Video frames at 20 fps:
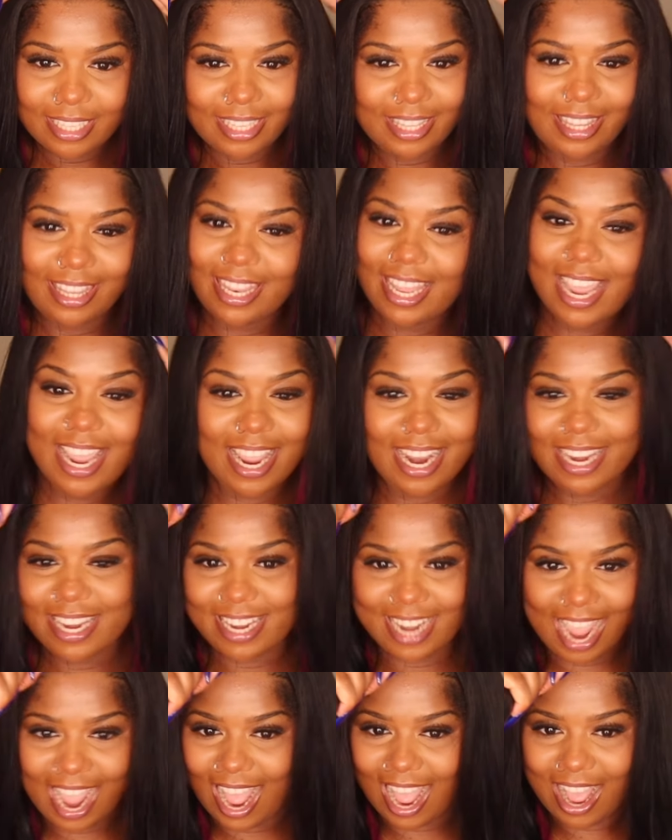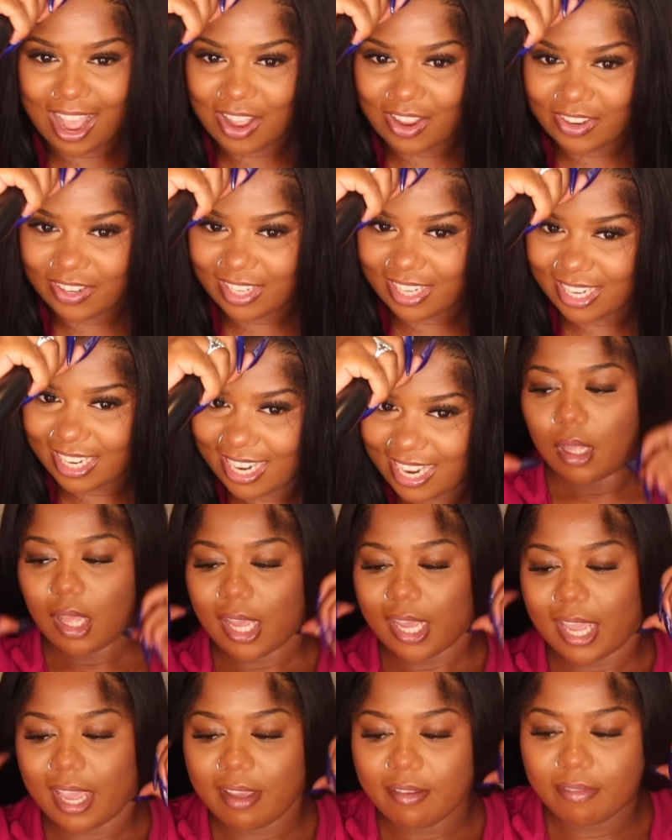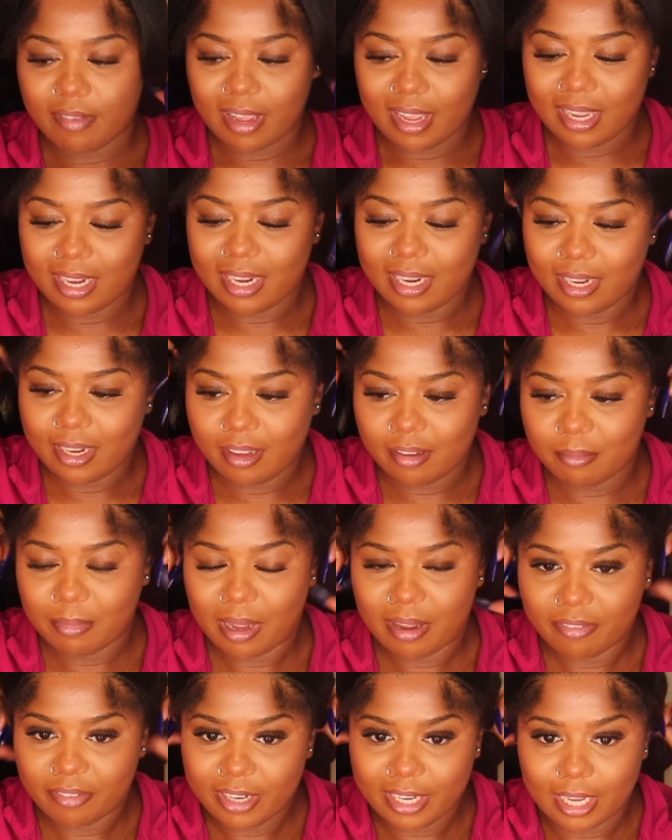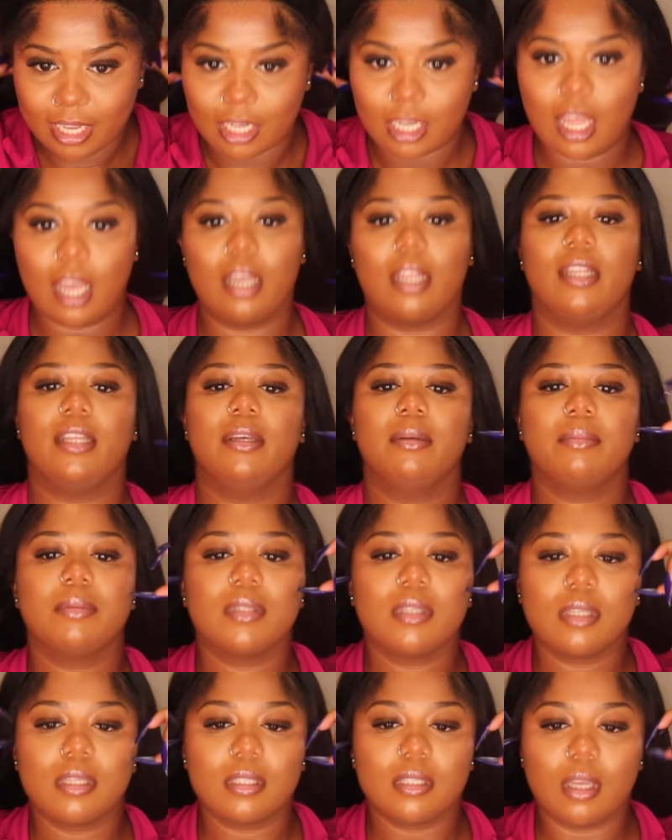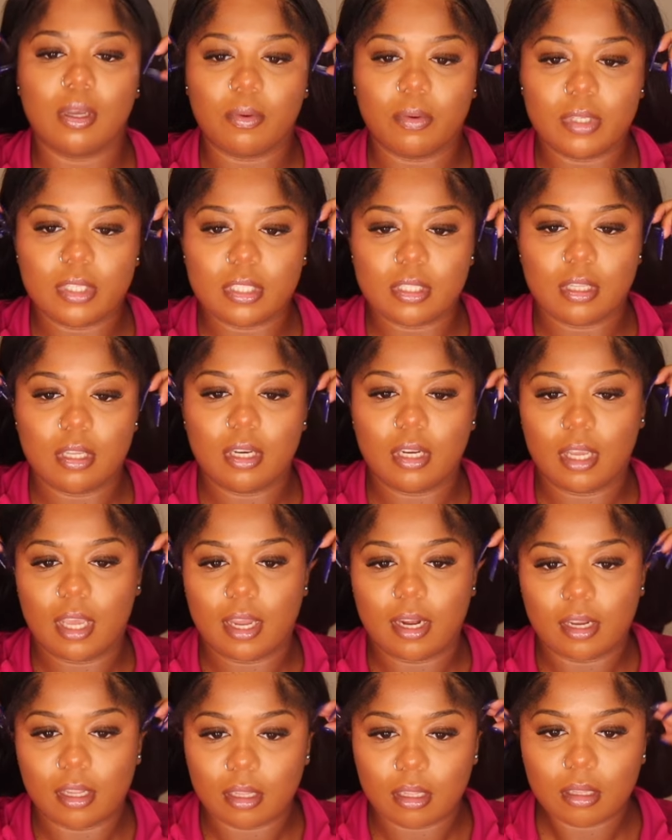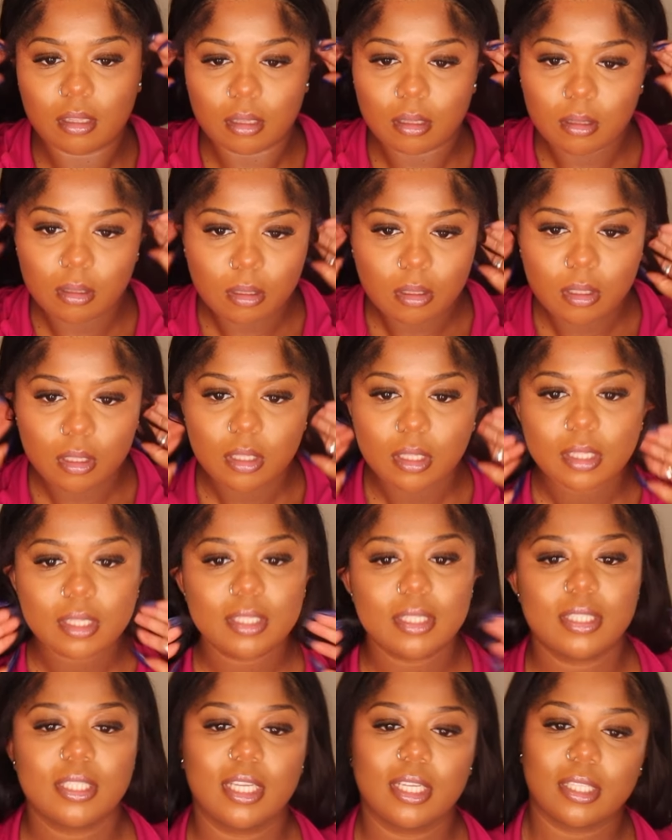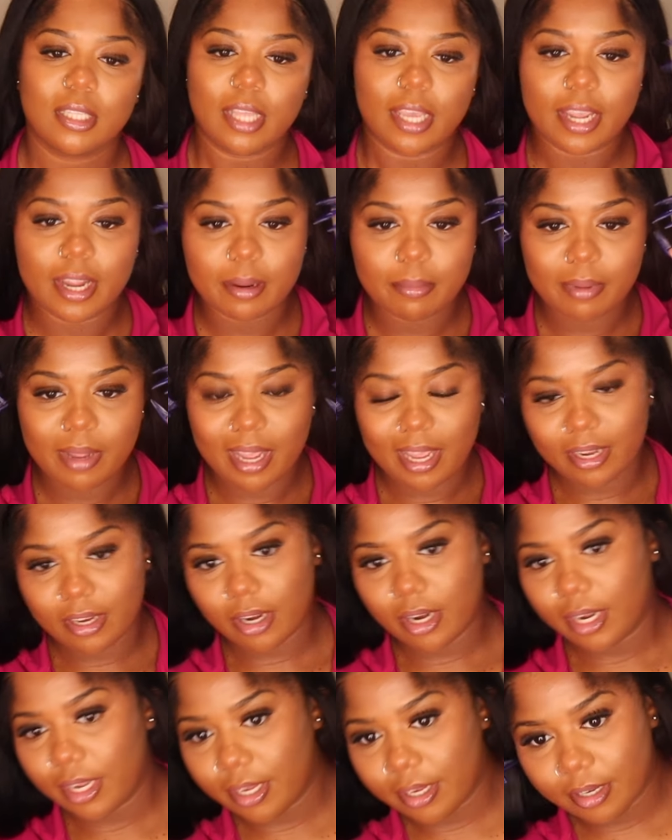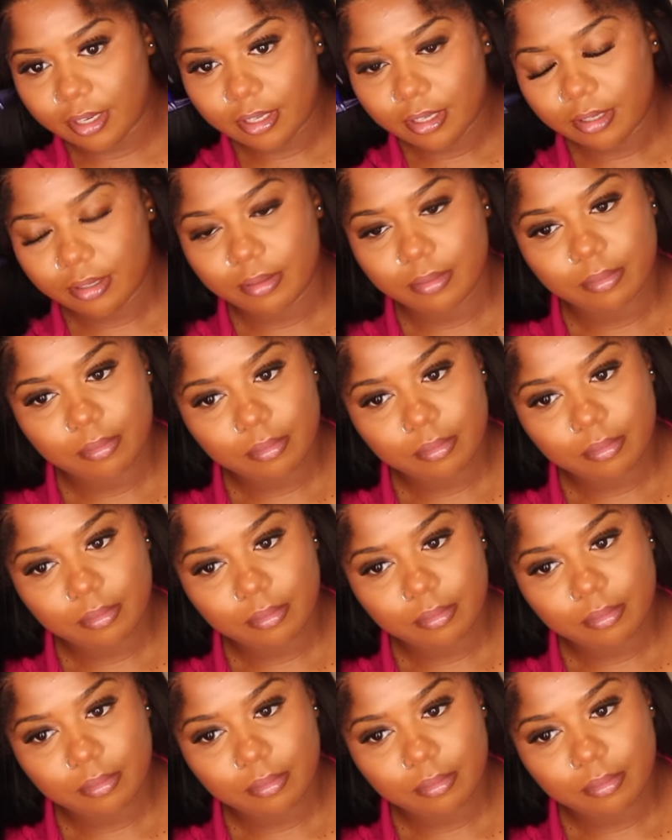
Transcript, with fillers: Lay it down. I can't find any of my freaking claw clips, so we're just gonna kinda tuck the hair behind our ear.